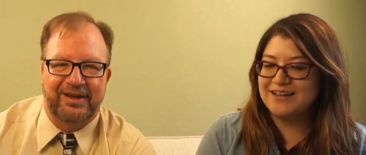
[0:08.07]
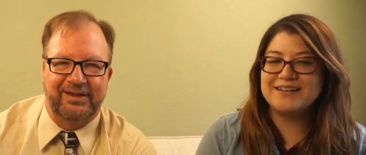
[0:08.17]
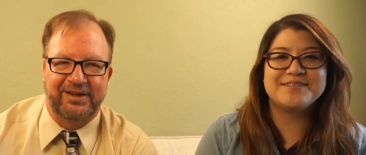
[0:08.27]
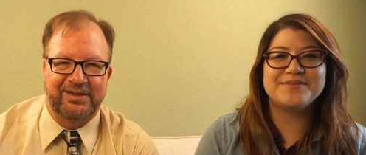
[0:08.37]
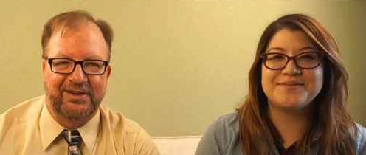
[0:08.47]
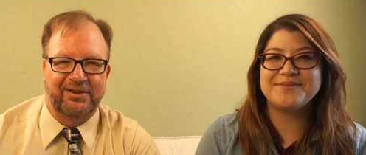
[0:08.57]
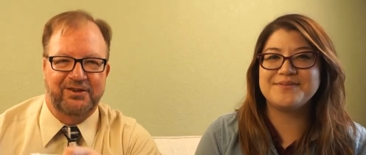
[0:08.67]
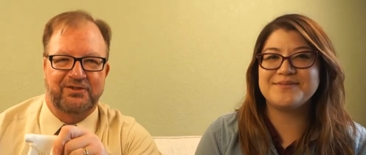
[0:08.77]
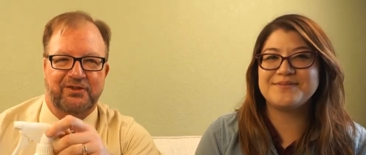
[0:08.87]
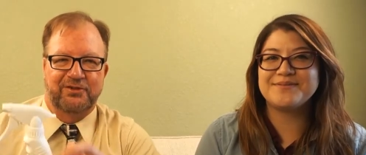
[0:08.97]
Speaker 1: like to
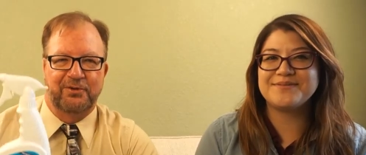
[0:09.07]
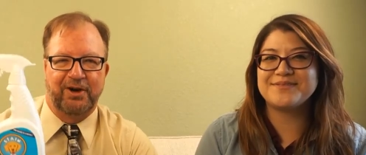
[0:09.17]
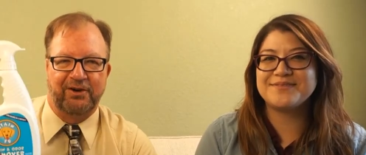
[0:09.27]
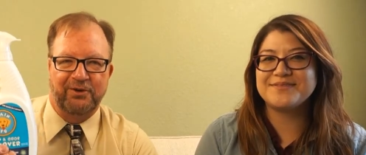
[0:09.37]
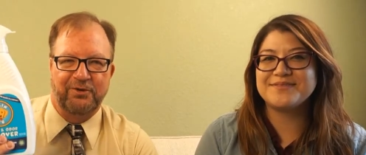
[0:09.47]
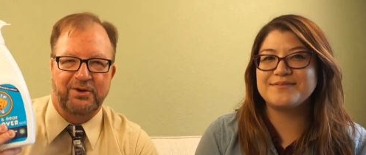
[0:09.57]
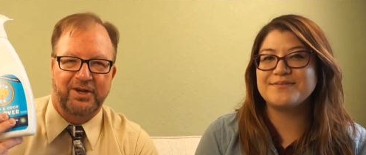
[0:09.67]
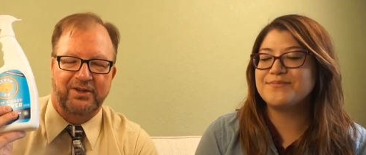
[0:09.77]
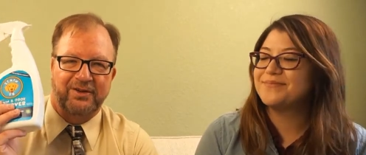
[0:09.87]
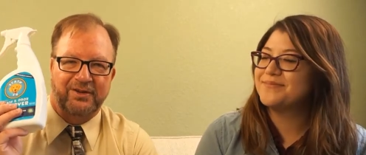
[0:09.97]
introduce you to our new
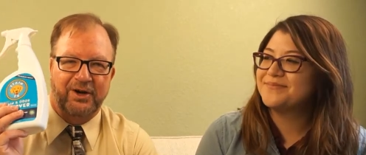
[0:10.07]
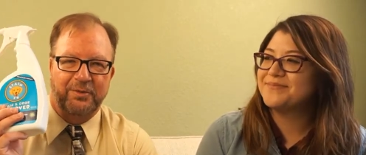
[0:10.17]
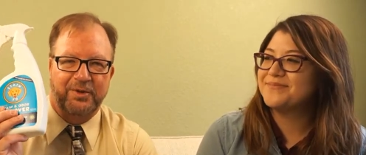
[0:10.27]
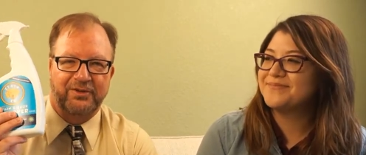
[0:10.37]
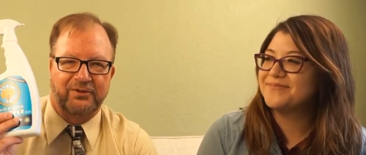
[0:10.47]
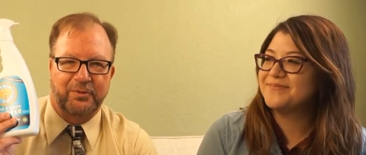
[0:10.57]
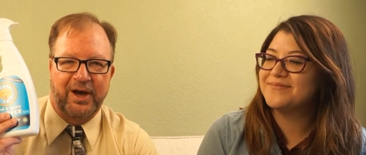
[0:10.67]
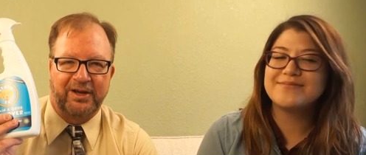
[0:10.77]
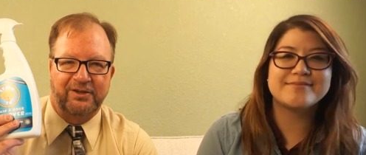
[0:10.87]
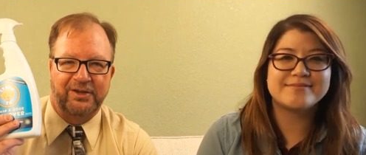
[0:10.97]
carpet
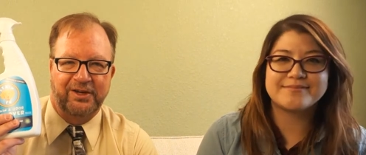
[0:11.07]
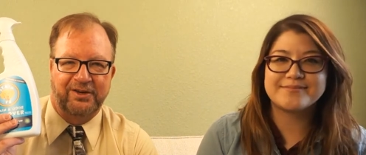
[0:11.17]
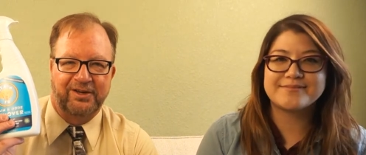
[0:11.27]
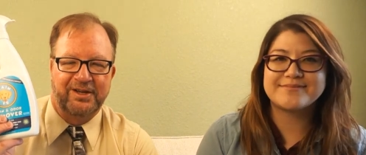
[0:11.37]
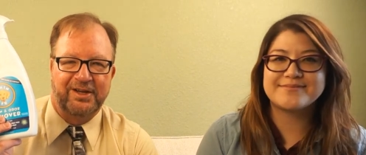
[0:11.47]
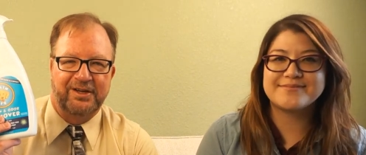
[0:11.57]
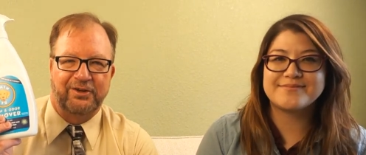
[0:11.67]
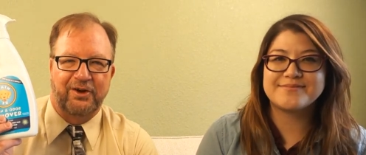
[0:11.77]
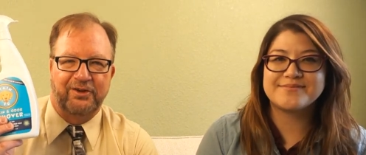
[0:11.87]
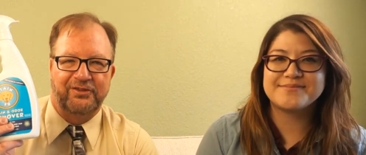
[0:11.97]
spot cleaner
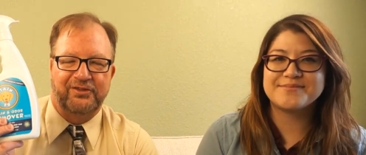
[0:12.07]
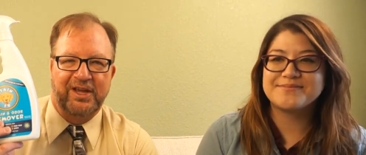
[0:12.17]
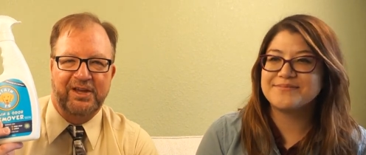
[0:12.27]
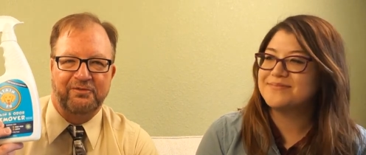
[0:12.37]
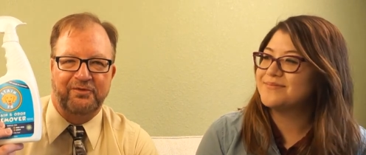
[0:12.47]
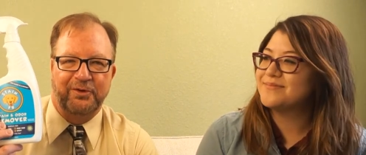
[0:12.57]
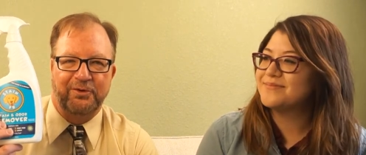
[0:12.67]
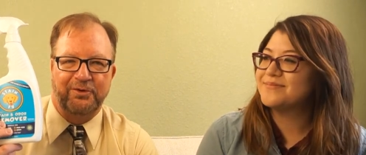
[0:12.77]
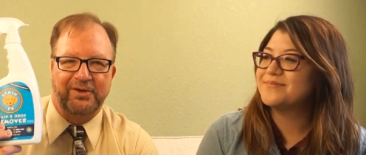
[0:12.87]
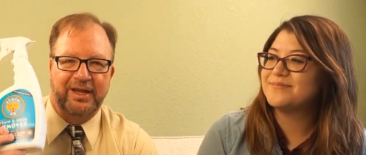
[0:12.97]
called Stain
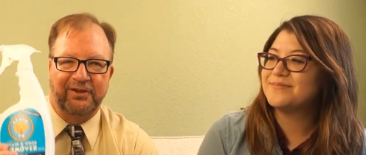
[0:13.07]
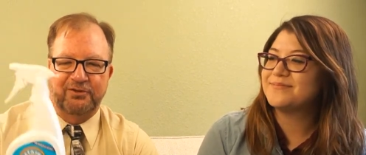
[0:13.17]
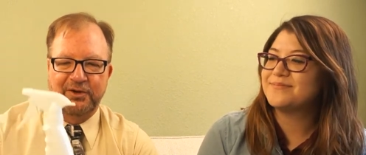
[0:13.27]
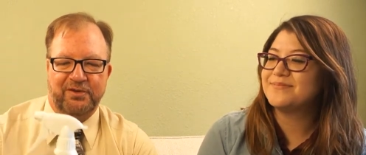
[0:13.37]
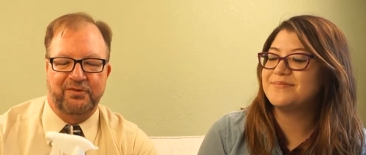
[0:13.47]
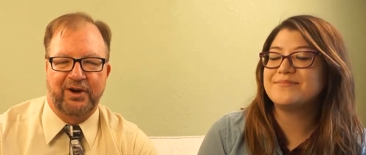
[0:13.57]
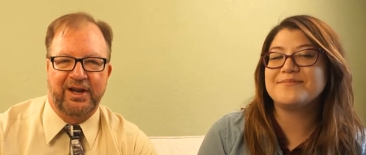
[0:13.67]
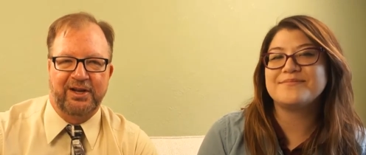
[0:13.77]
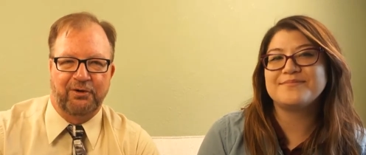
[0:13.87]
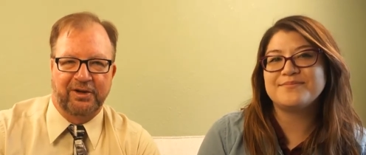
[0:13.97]
Fu. And it's great for
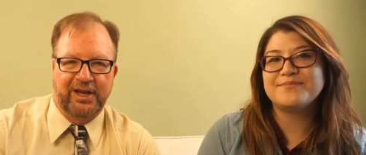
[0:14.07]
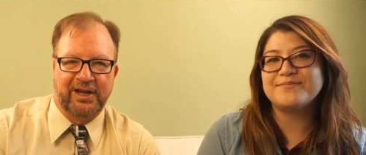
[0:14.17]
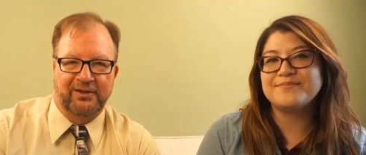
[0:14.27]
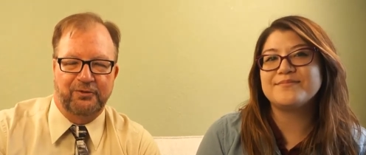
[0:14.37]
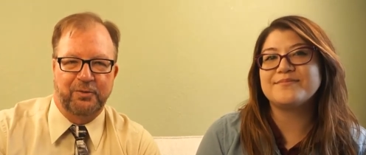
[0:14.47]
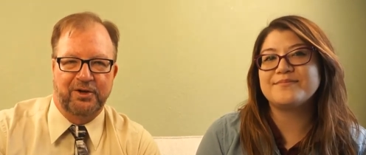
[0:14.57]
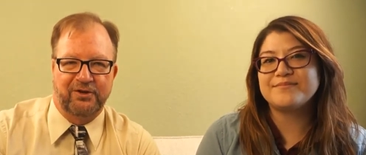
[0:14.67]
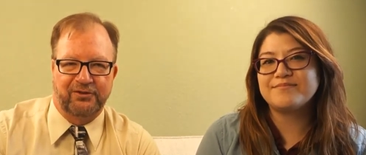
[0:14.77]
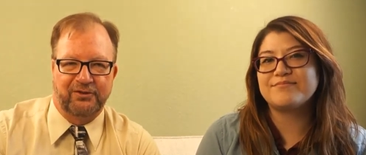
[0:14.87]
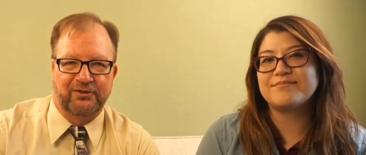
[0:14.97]
any organic
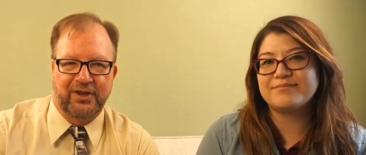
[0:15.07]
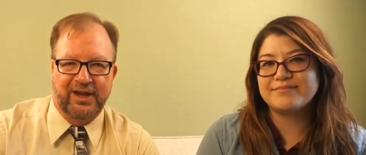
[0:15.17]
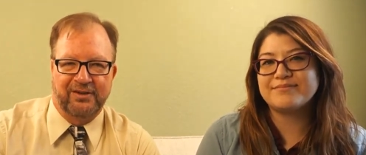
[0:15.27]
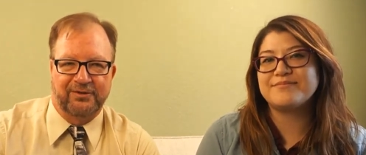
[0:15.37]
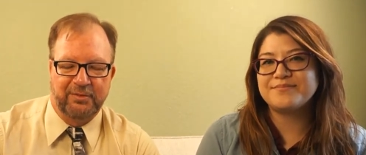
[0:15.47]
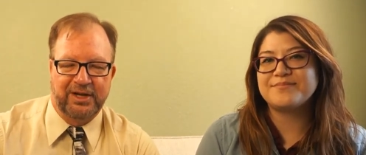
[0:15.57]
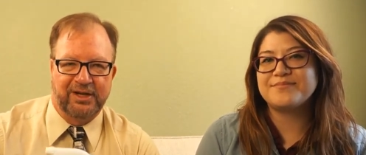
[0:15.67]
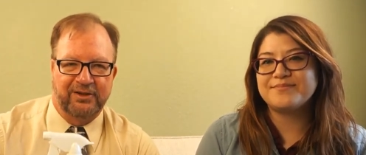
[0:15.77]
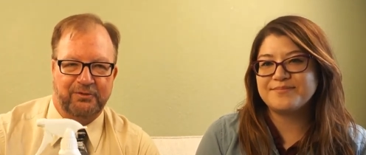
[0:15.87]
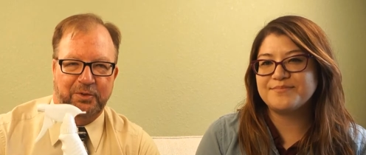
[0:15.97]
spills or stains, meaning
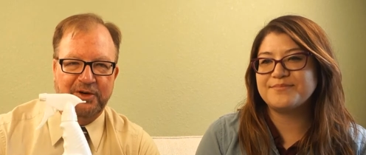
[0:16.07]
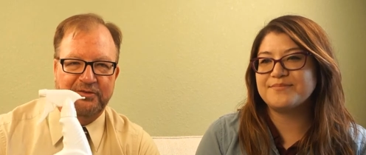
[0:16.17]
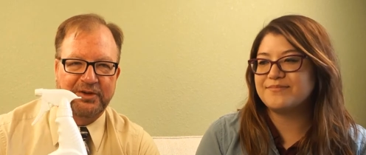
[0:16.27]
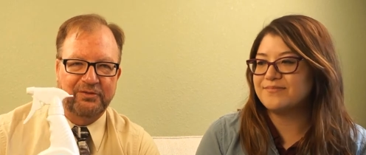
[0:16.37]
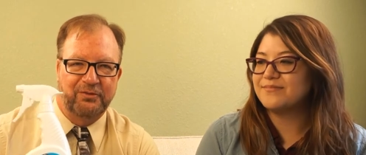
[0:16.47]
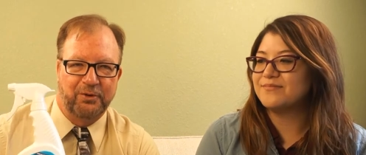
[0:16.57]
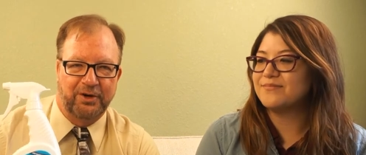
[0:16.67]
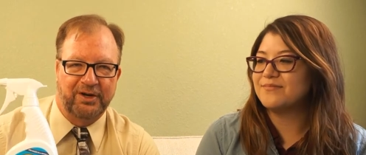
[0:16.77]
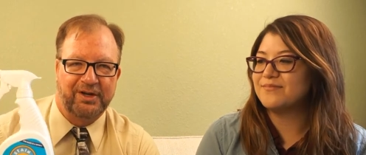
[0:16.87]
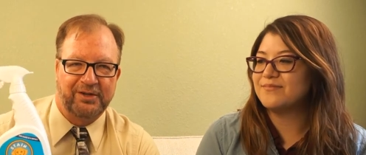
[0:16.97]
it's perfect
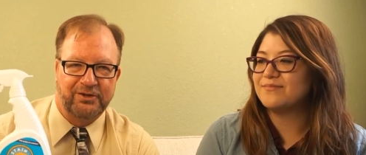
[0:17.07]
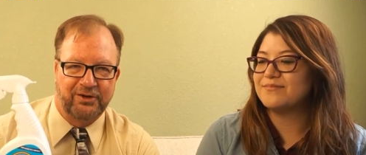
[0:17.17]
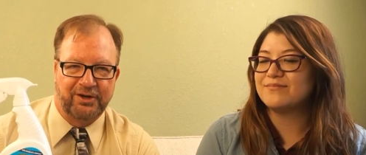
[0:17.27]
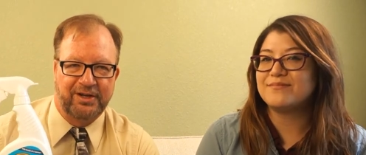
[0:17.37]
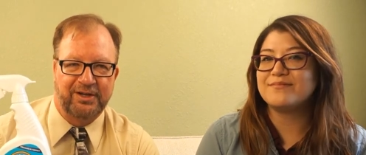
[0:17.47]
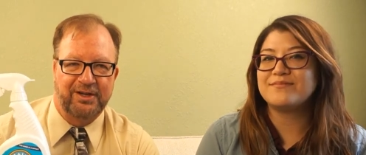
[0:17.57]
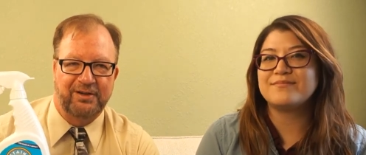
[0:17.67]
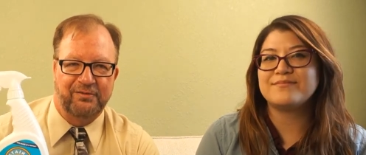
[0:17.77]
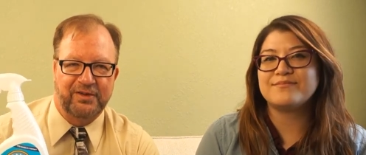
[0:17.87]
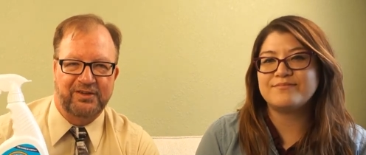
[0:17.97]
for urine,
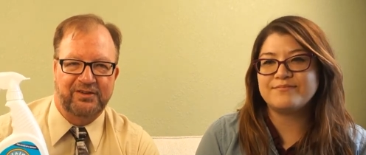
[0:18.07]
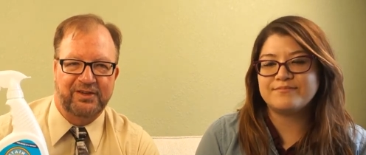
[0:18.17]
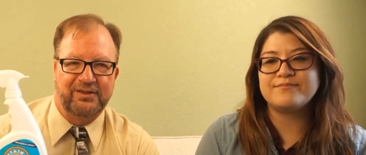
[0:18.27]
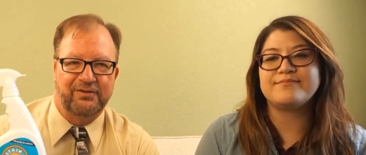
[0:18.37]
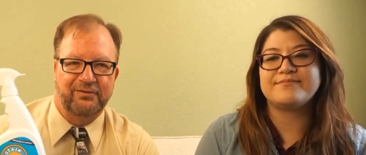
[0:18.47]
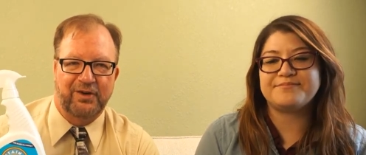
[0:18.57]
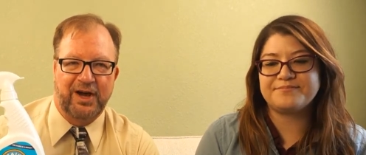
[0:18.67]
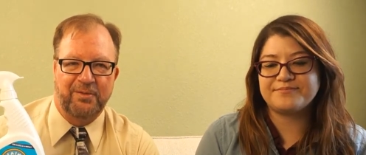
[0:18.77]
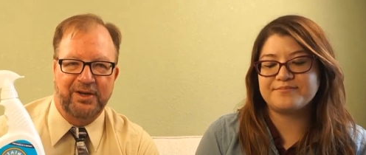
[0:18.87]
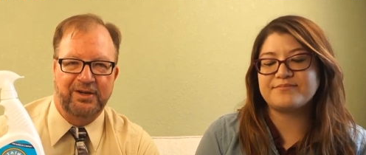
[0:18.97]
feces,
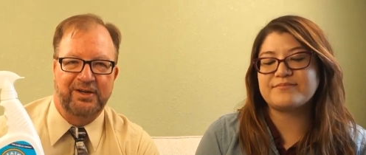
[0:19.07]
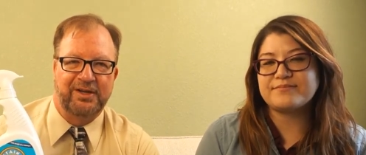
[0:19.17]
vomit,